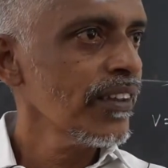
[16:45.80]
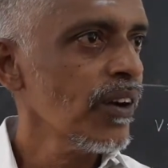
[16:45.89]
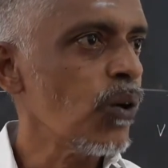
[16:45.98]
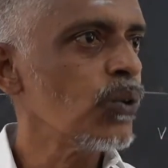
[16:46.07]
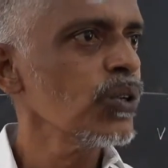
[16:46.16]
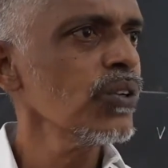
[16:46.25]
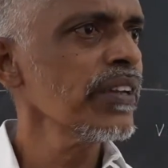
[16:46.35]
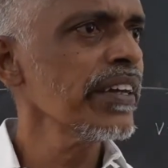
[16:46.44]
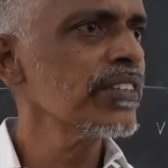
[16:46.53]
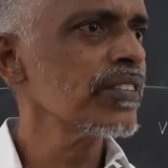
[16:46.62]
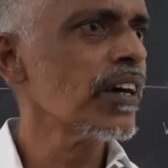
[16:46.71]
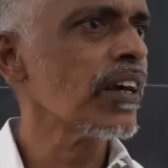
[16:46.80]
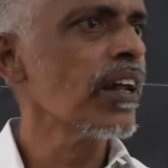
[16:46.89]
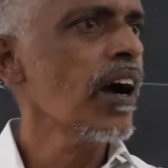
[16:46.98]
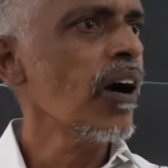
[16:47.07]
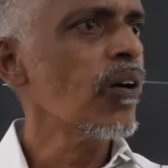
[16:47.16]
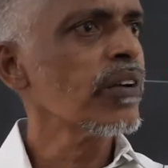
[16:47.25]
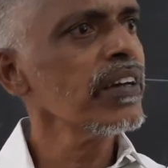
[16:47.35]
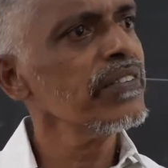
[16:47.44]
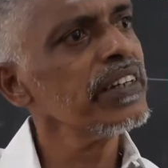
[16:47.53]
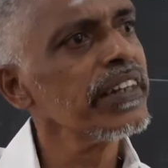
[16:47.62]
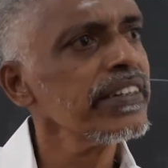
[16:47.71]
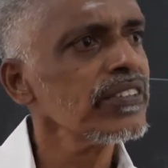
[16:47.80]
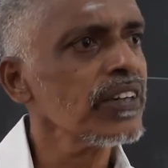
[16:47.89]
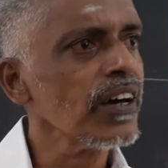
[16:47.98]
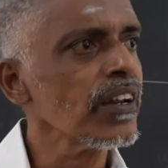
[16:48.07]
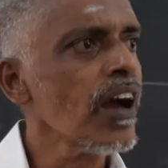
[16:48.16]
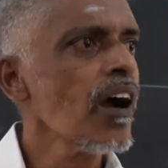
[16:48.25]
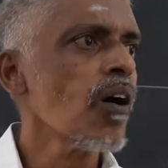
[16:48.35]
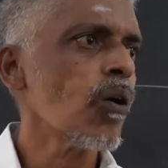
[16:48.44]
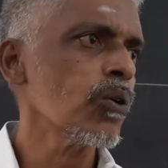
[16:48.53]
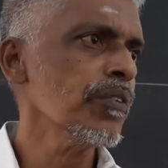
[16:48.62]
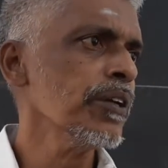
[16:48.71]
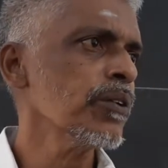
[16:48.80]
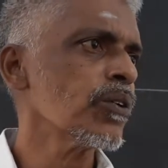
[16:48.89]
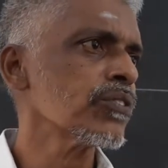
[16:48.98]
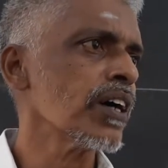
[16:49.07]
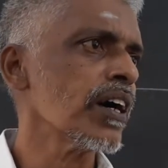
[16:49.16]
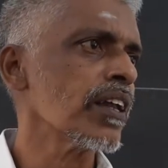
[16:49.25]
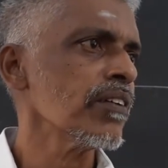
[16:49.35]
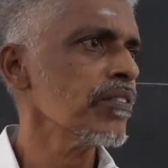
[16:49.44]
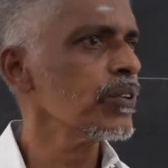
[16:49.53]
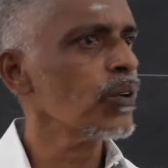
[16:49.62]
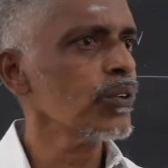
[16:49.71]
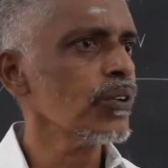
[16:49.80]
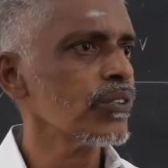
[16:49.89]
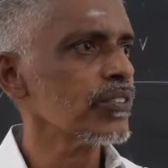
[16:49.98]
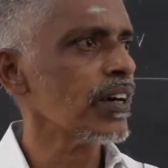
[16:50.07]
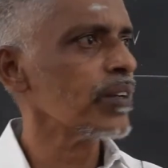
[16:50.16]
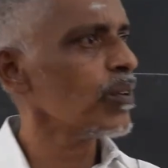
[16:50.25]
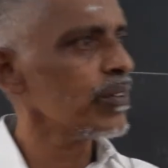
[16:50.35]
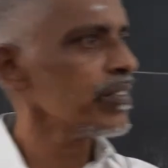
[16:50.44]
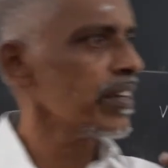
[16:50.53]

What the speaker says: How do you write, sir? How can we write, sir? How do we know, sir? We don't know, sir. Don't say